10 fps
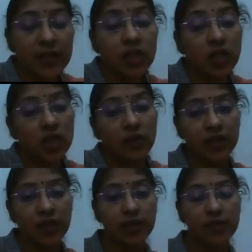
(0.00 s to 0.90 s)
initial
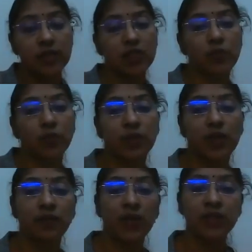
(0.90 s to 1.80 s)
beta SCG
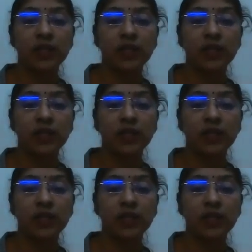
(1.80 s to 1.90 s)
level